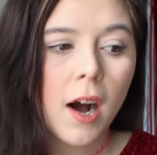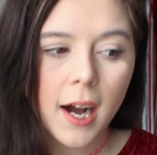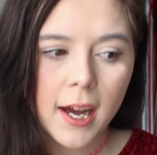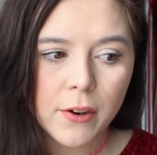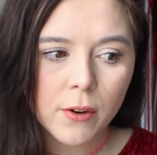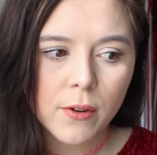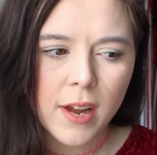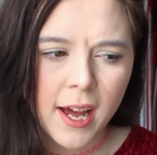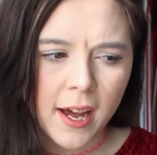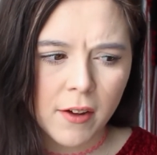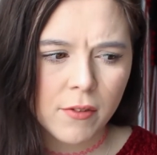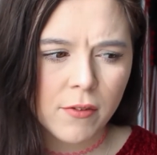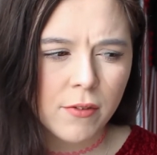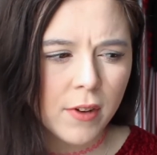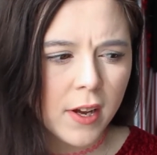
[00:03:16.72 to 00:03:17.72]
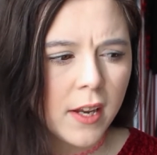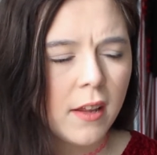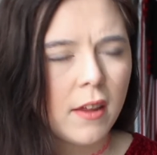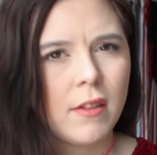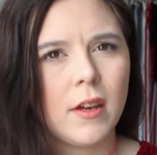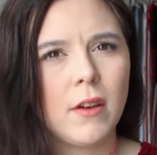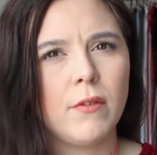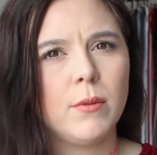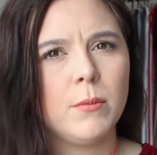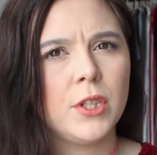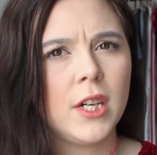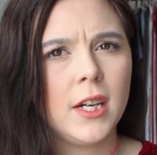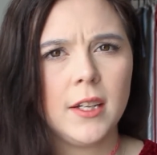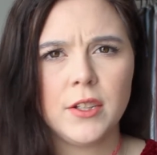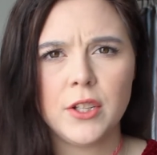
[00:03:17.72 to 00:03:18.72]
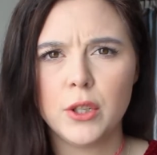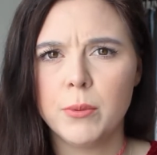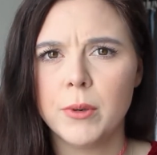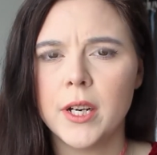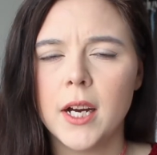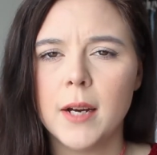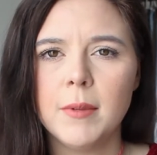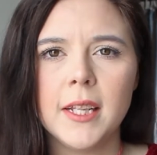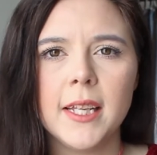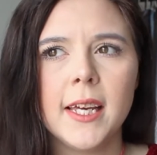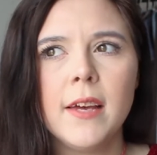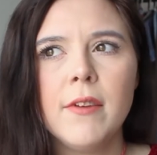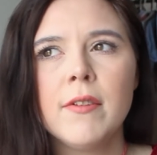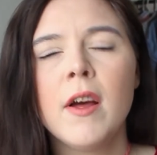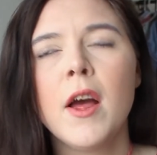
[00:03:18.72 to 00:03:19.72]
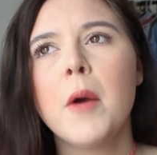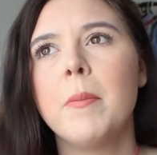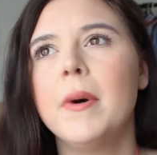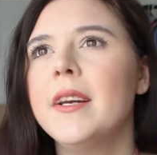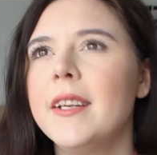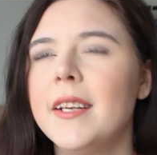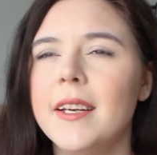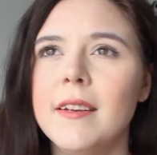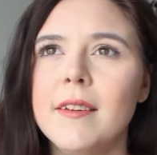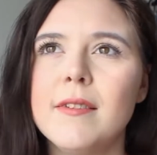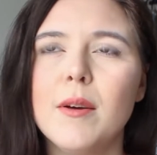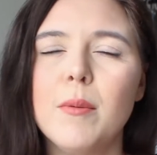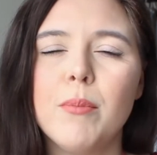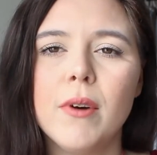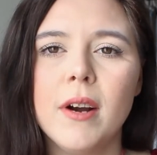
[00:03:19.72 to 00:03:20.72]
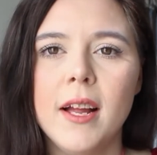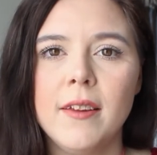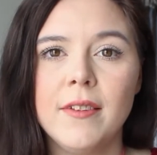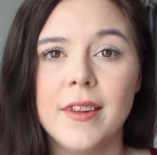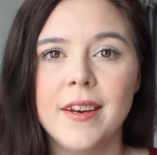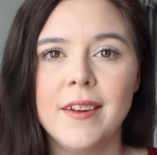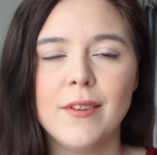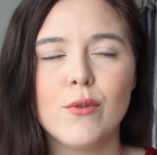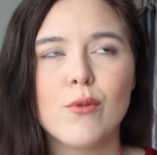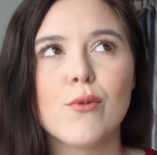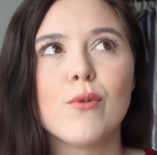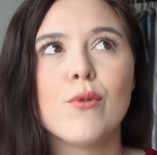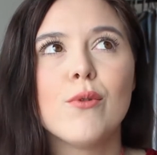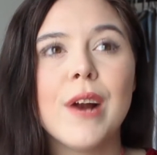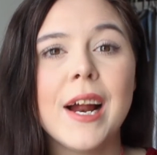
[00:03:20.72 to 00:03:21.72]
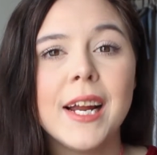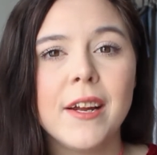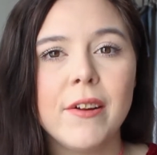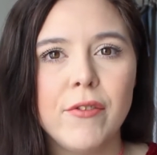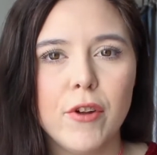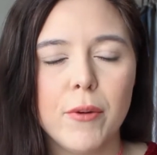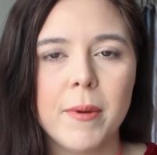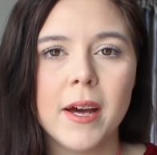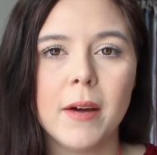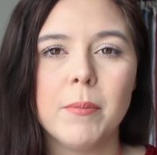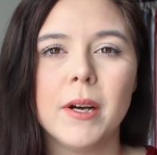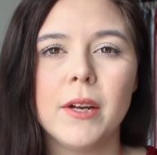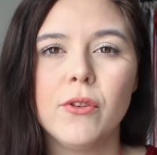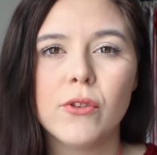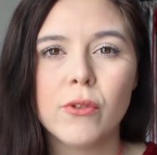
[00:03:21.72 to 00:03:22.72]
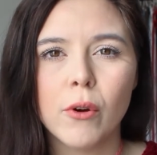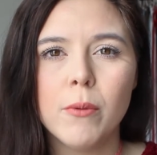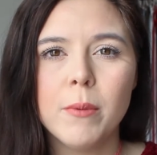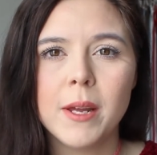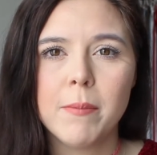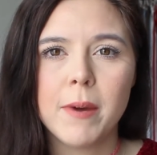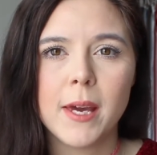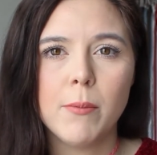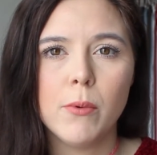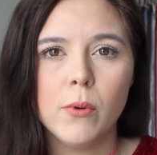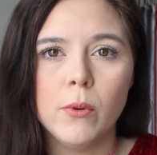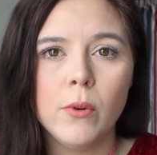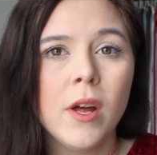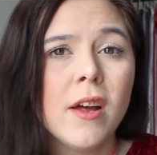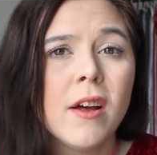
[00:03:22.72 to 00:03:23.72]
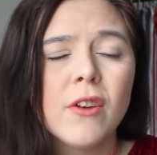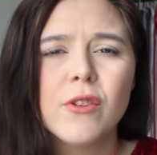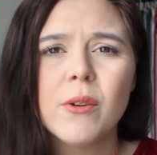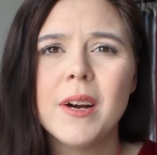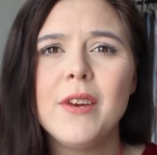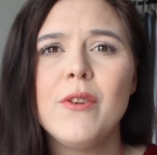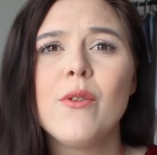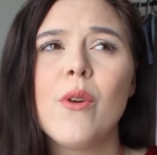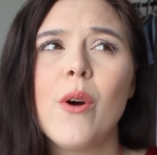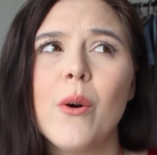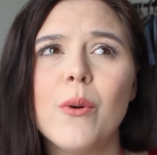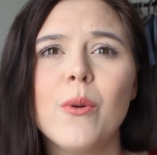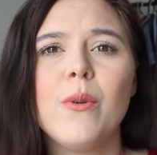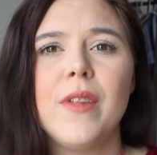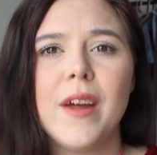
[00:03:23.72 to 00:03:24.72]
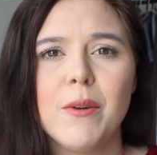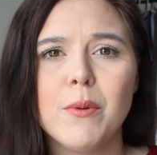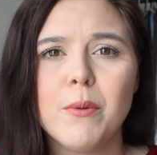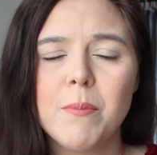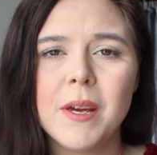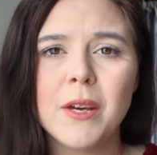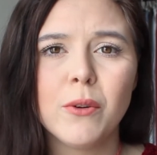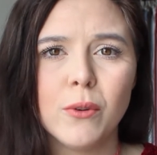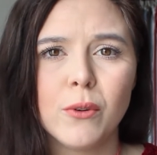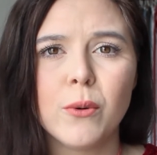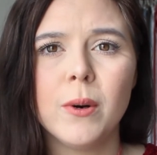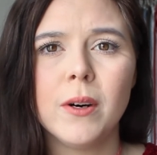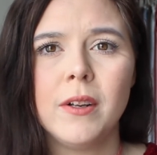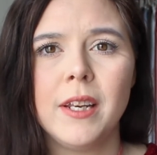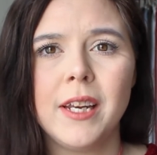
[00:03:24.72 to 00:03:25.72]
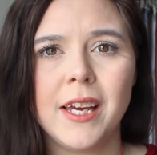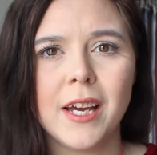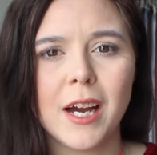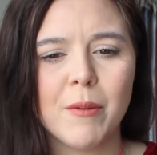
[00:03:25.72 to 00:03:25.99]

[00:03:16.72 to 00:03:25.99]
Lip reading: I don't have anything from Charlotte Tilbury, I believe, but it is a brand that is raved about by so many people, so I know that would be good quality.